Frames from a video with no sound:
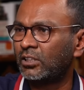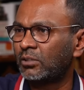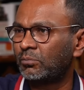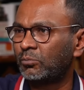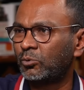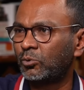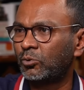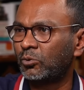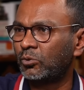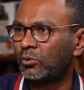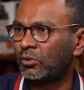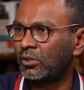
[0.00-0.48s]

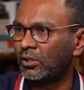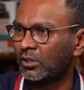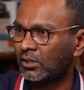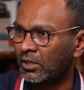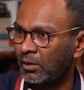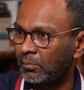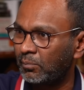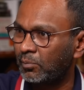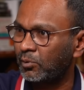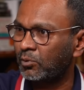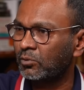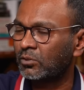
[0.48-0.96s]
about
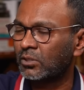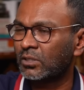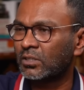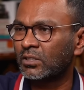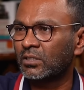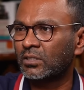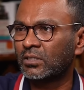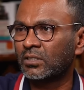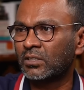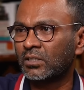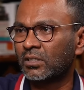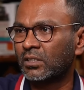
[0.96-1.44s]

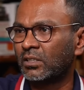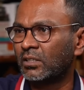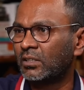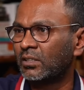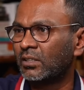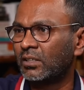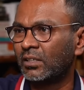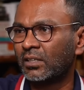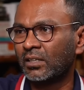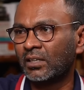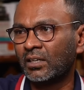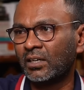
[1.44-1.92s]
computers
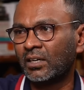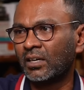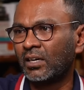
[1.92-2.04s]
and